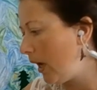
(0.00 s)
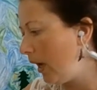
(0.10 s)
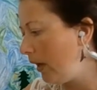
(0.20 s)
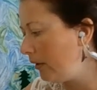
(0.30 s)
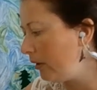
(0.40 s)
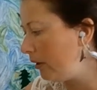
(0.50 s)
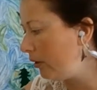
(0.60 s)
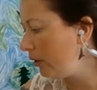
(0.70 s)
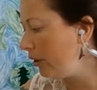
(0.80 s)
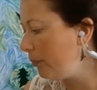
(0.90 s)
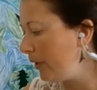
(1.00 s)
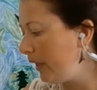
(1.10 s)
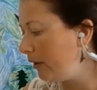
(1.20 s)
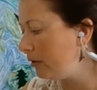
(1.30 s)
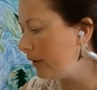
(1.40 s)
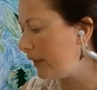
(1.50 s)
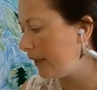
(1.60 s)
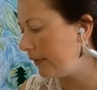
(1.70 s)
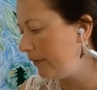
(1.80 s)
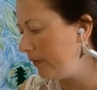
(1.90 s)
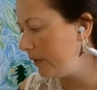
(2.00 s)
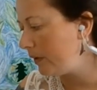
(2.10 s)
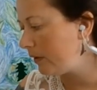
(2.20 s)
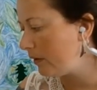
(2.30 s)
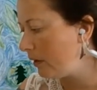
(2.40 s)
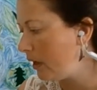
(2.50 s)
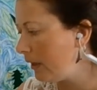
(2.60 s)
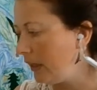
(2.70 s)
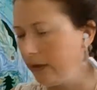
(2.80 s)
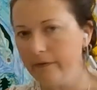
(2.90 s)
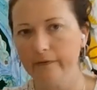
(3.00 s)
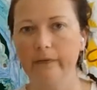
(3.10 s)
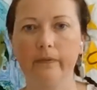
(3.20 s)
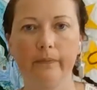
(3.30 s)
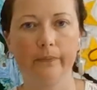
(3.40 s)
and you're going to pick your leaves, a leaf,